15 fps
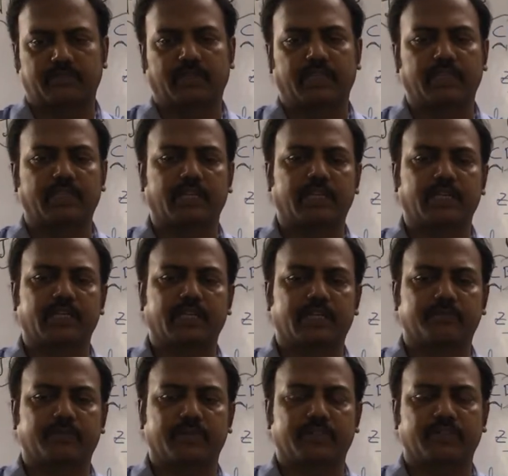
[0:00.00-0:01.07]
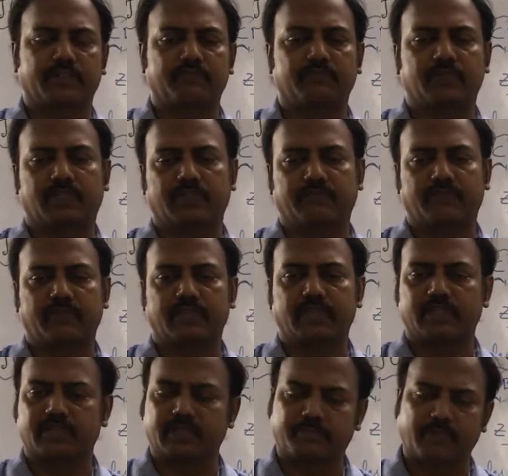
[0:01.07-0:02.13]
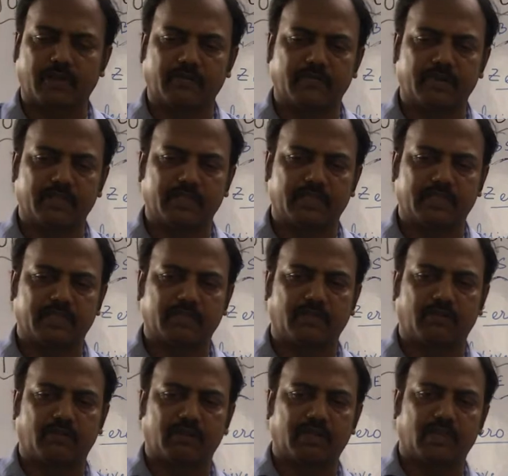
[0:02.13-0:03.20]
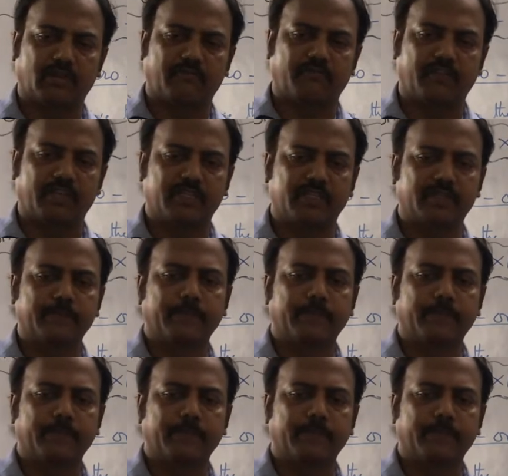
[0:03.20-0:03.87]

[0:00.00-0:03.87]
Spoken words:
In the rate expression, whatever is the power, that is the order of it.